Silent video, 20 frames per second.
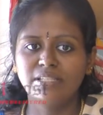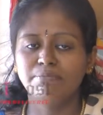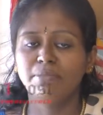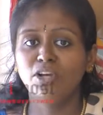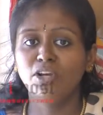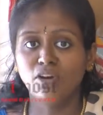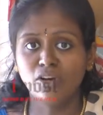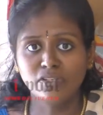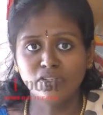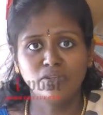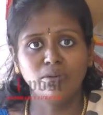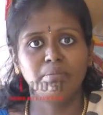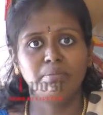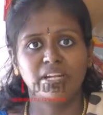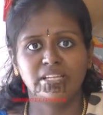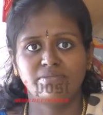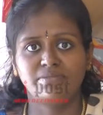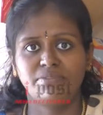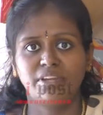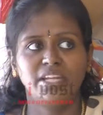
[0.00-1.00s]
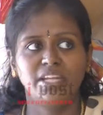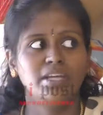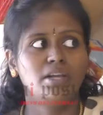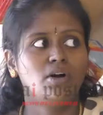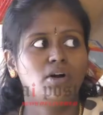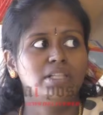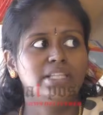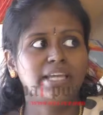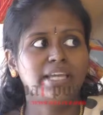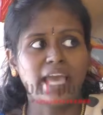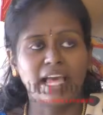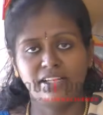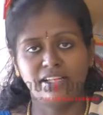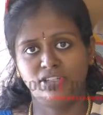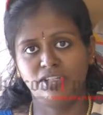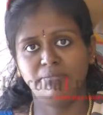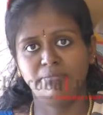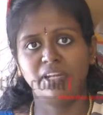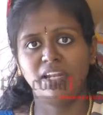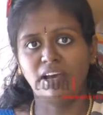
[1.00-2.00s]
because you're breastfeeding, all the
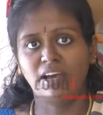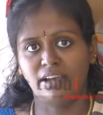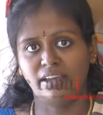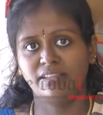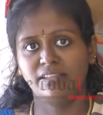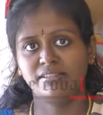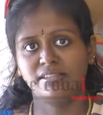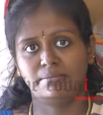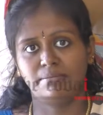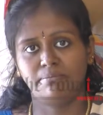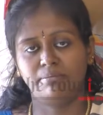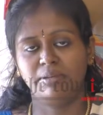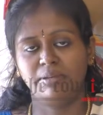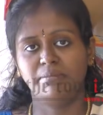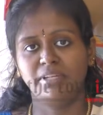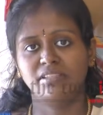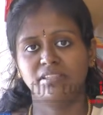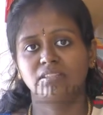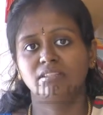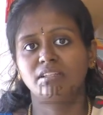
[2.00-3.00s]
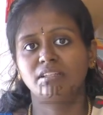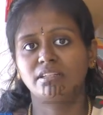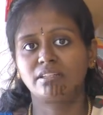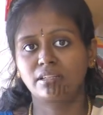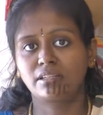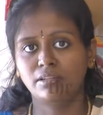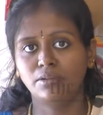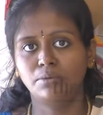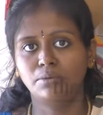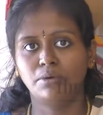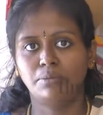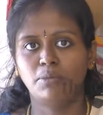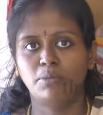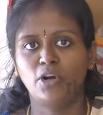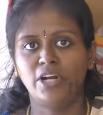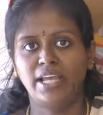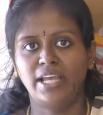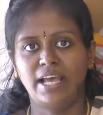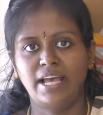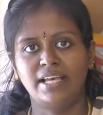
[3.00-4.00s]
calcium and iron supplement that your
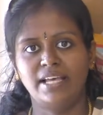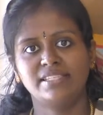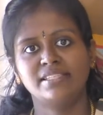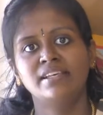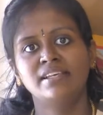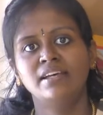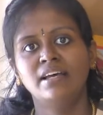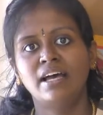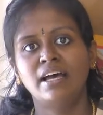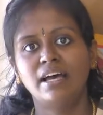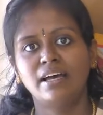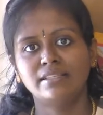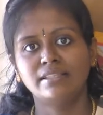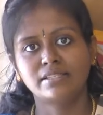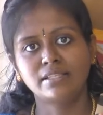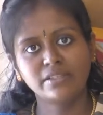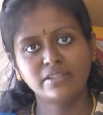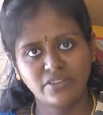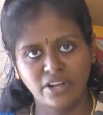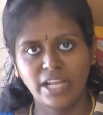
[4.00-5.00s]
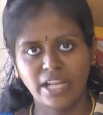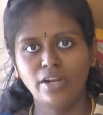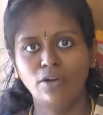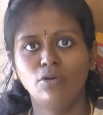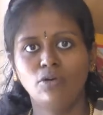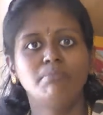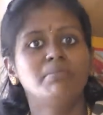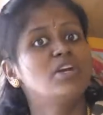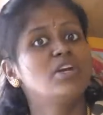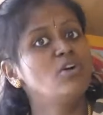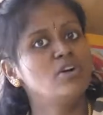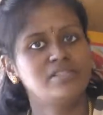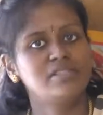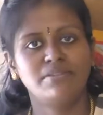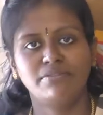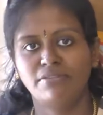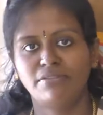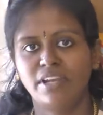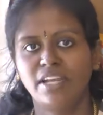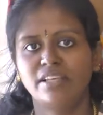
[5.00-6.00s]
body has drained out because
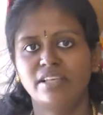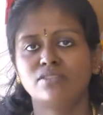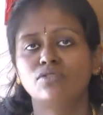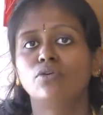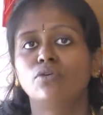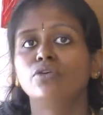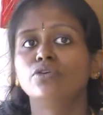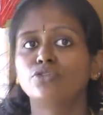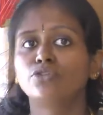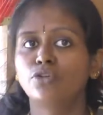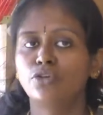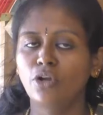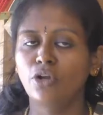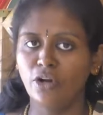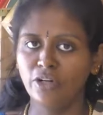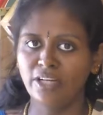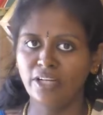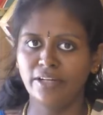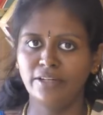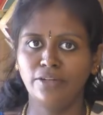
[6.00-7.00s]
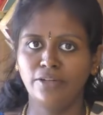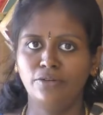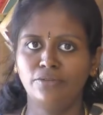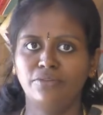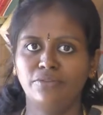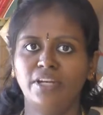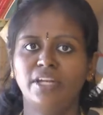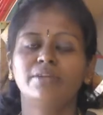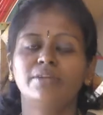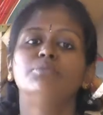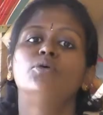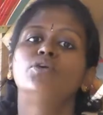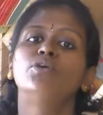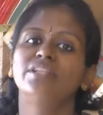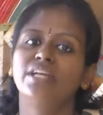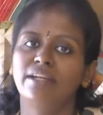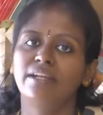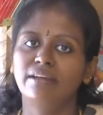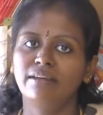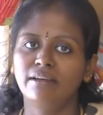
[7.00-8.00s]
of feeding, so you should not continue feeding more
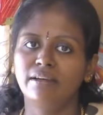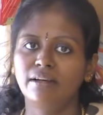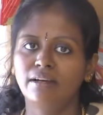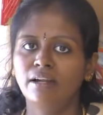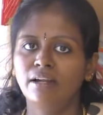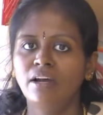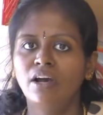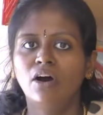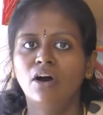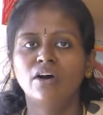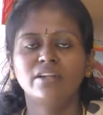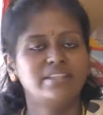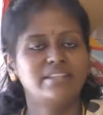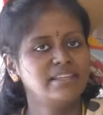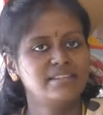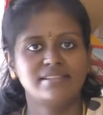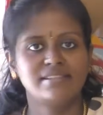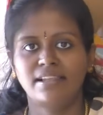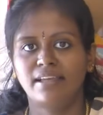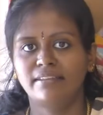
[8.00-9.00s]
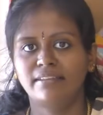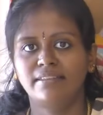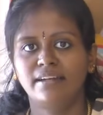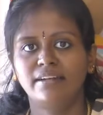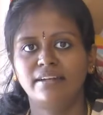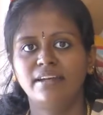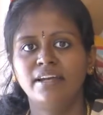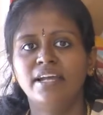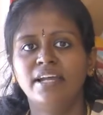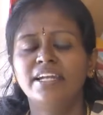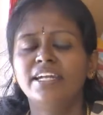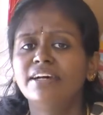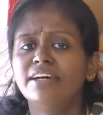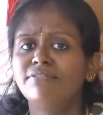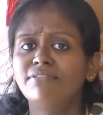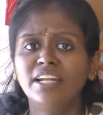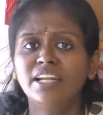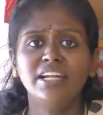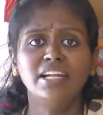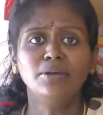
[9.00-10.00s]
than a year or things like that.
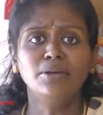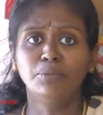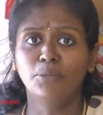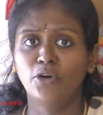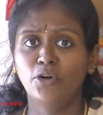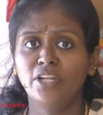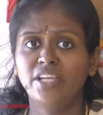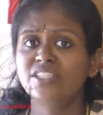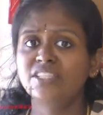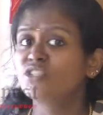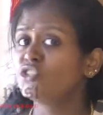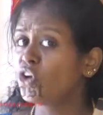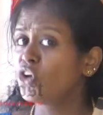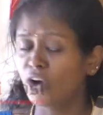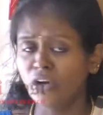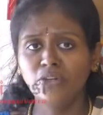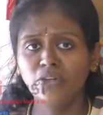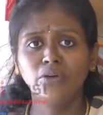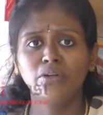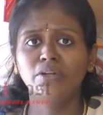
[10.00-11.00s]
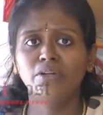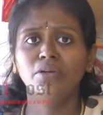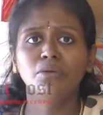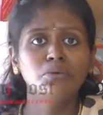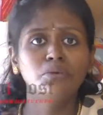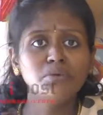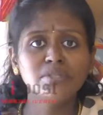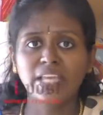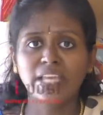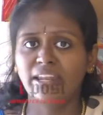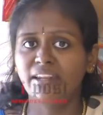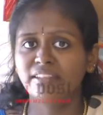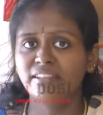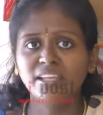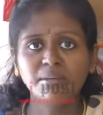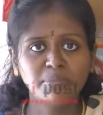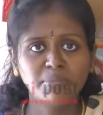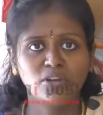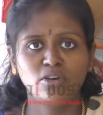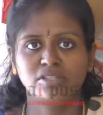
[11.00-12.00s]
Definitely your body is not going to lose
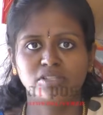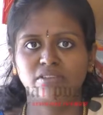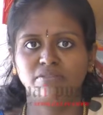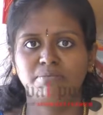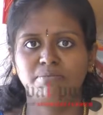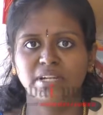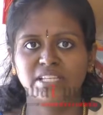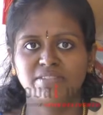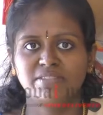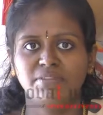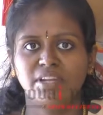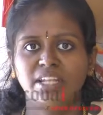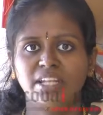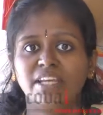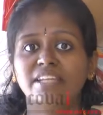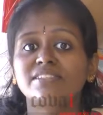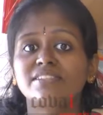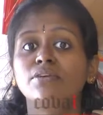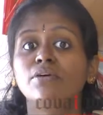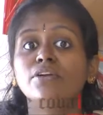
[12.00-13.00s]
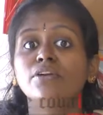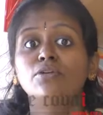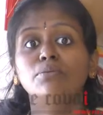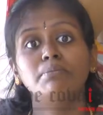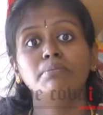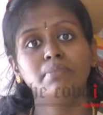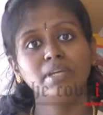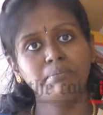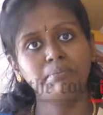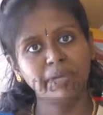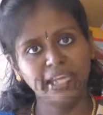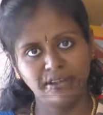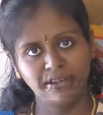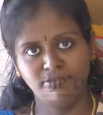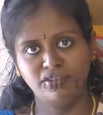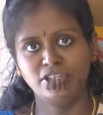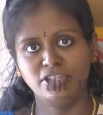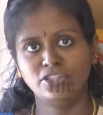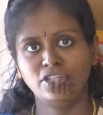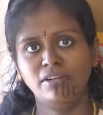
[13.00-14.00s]
anything because of breastfeeding. It's going to be
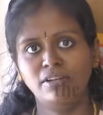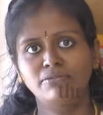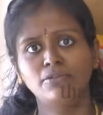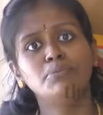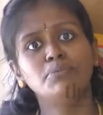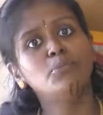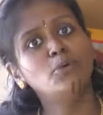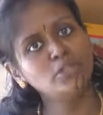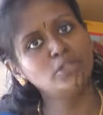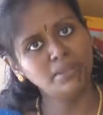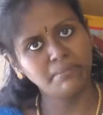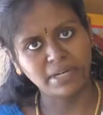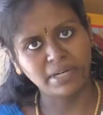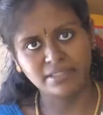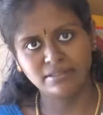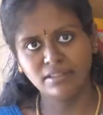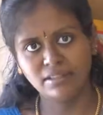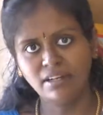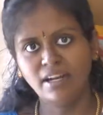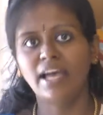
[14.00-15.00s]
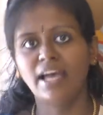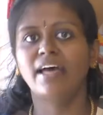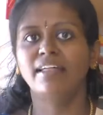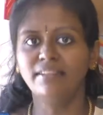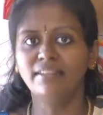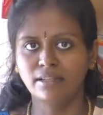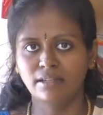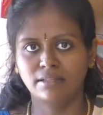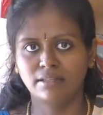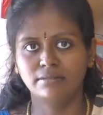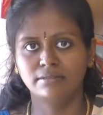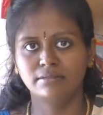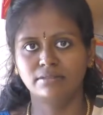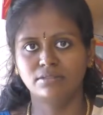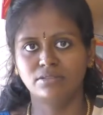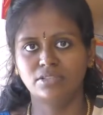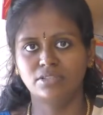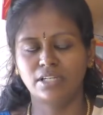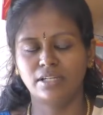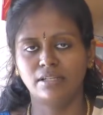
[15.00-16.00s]
beneficial for both the mother and the
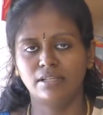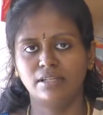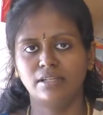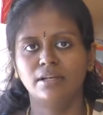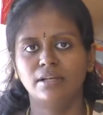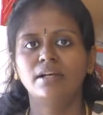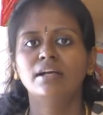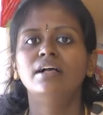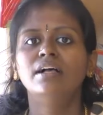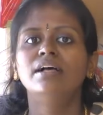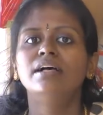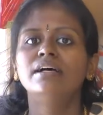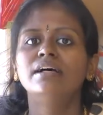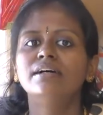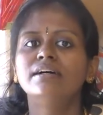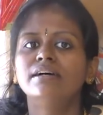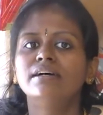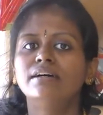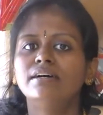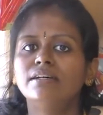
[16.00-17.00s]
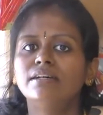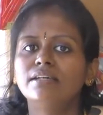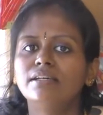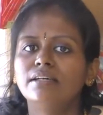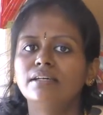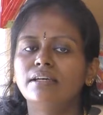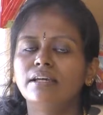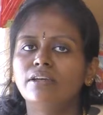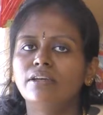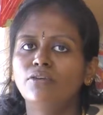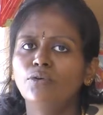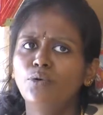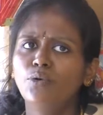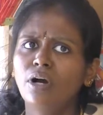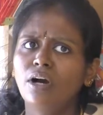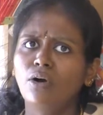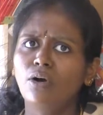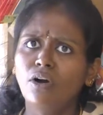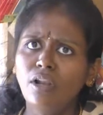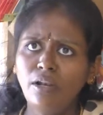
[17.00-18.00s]
child. You
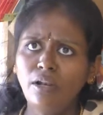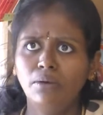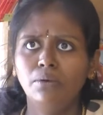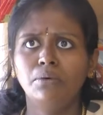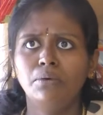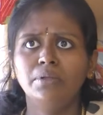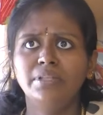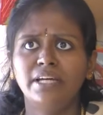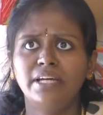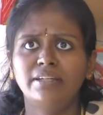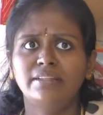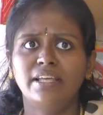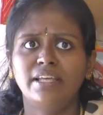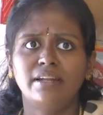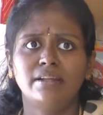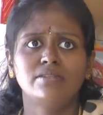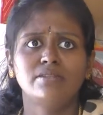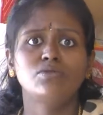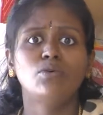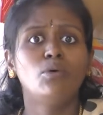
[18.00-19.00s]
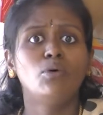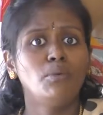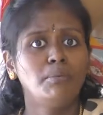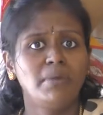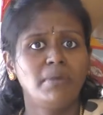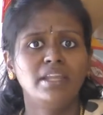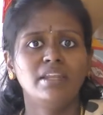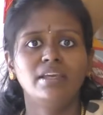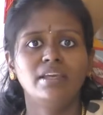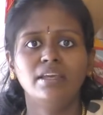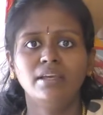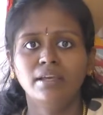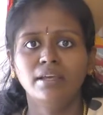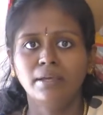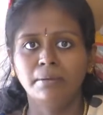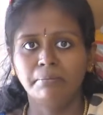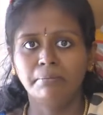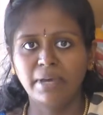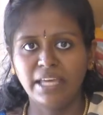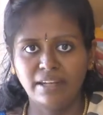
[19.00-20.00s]
all know that there are so many
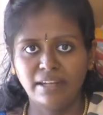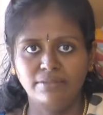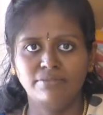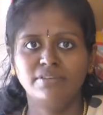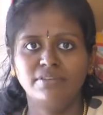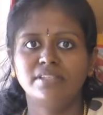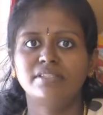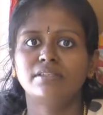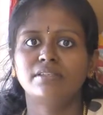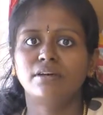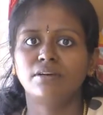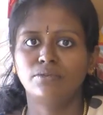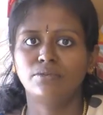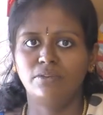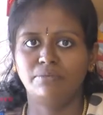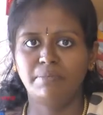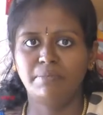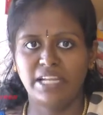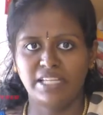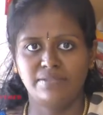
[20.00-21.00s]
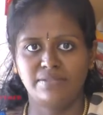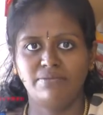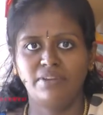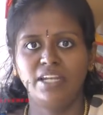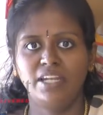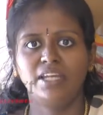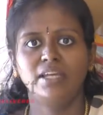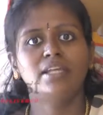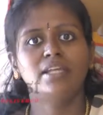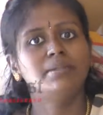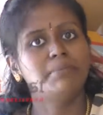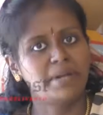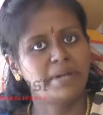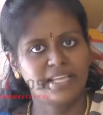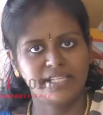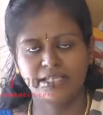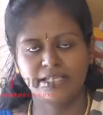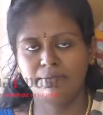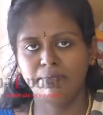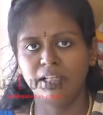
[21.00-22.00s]
benefits out of breastfeeding and the
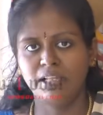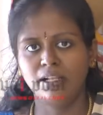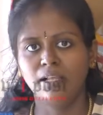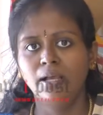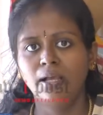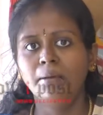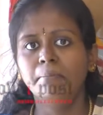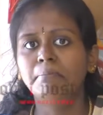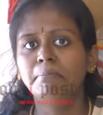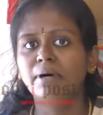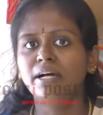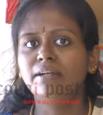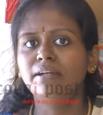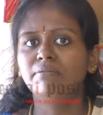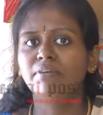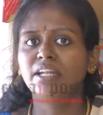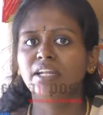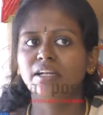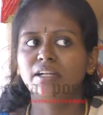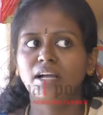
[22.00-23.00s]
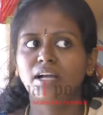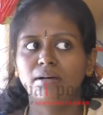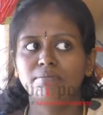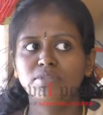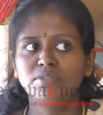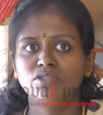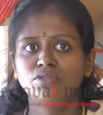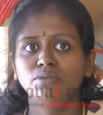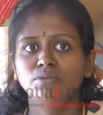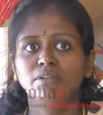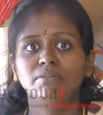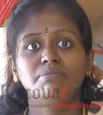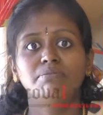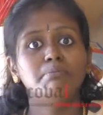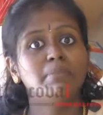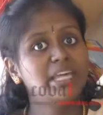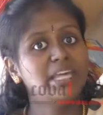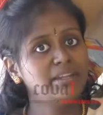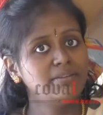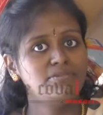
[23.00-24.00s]
breast milk, but when it comes to the
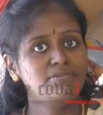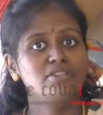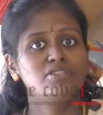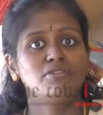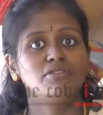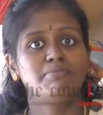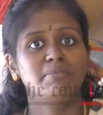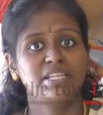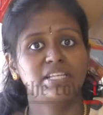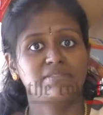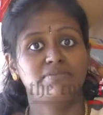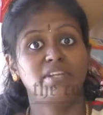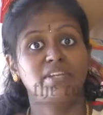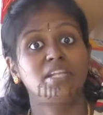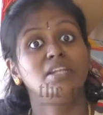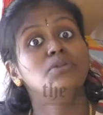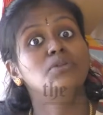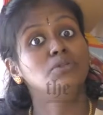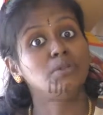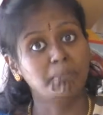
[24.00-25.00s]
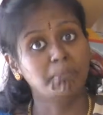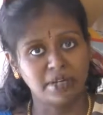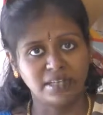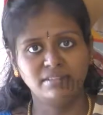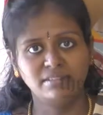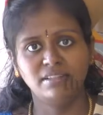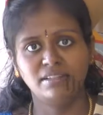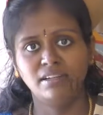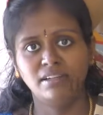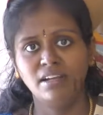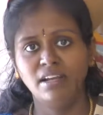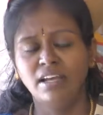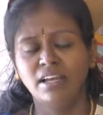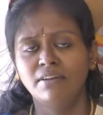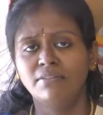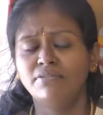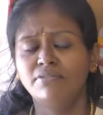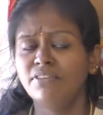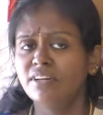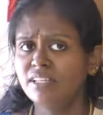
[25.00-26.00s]
benefits of breastfeeding to the mother,
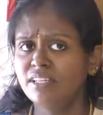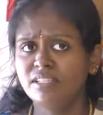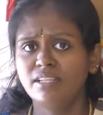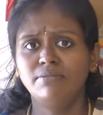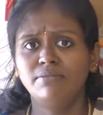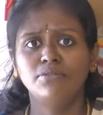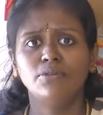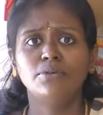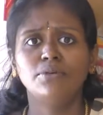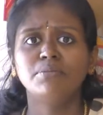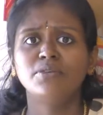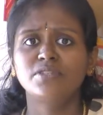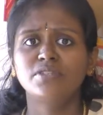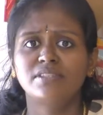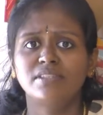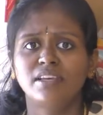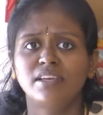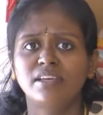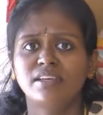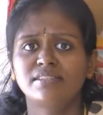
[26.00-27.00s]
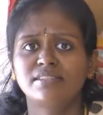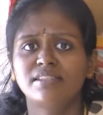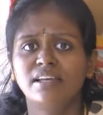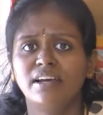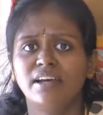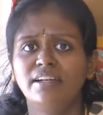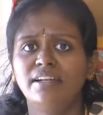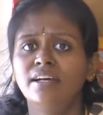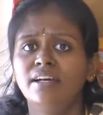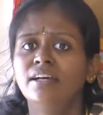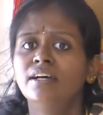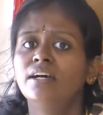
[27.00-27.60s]
first and foremost thing is that